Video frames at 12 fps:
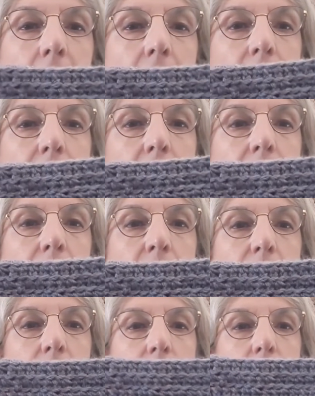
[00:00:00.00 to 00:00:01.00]
and it
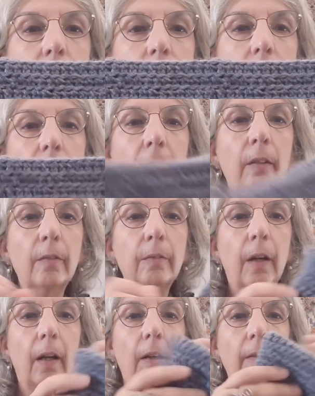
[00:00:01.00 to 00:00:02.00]
gives kind
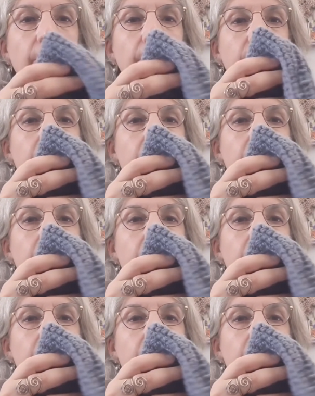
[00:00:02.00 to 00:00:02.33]
of a